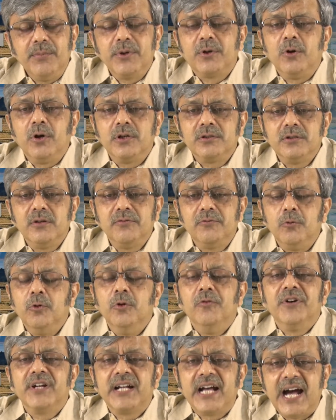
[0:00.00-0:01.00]
because of
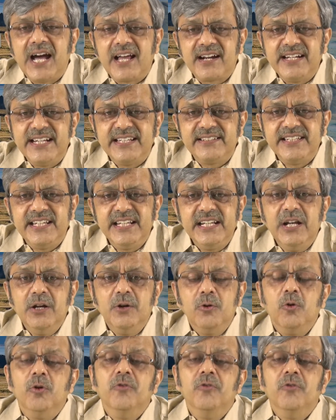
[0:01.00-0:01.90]
over harnessing,